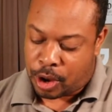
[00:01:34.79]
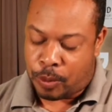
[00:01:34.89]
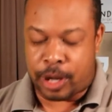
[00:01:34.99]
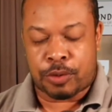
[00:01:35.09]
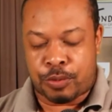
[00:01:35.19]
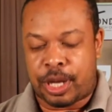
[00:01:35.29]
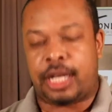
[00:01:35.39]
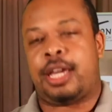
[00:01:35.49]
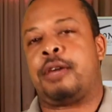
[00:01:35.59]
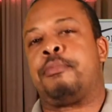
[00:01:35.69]
what it
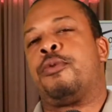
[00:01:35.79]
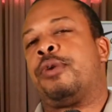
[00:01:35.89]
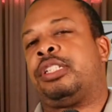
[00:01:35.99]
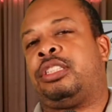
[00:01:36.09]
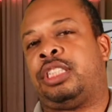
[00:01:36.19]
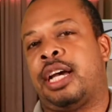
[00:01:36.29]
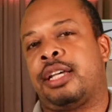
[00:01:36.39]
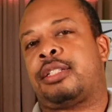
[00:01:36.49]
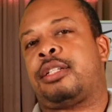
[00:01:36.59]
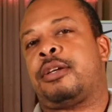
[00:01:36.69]
really hit me was
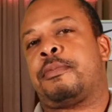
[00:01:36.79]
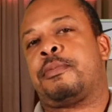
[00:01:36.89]
just